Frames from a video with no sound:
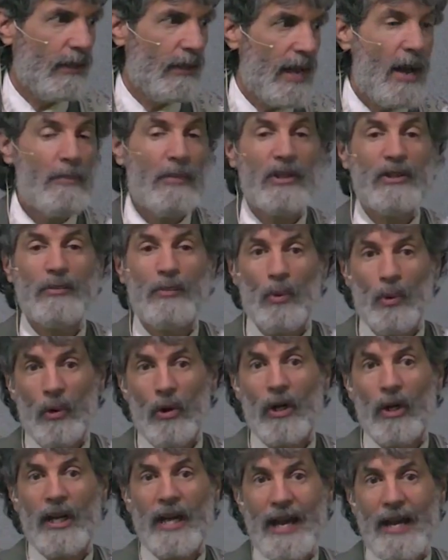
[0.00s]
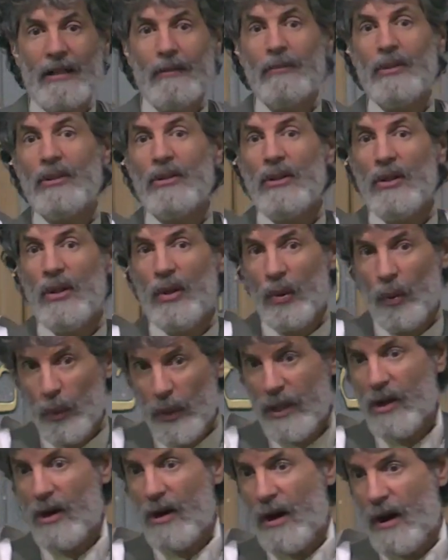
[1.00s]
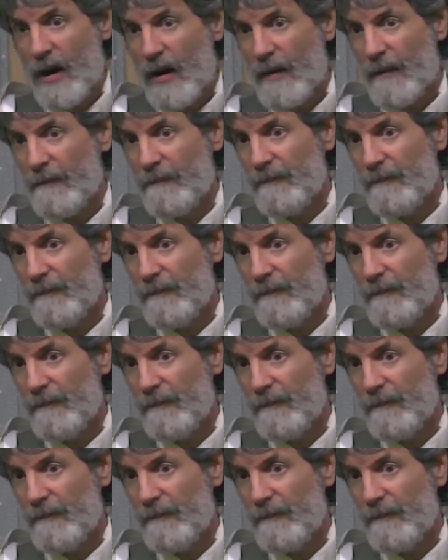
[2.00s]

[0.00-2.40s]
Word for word: How much more accountable we are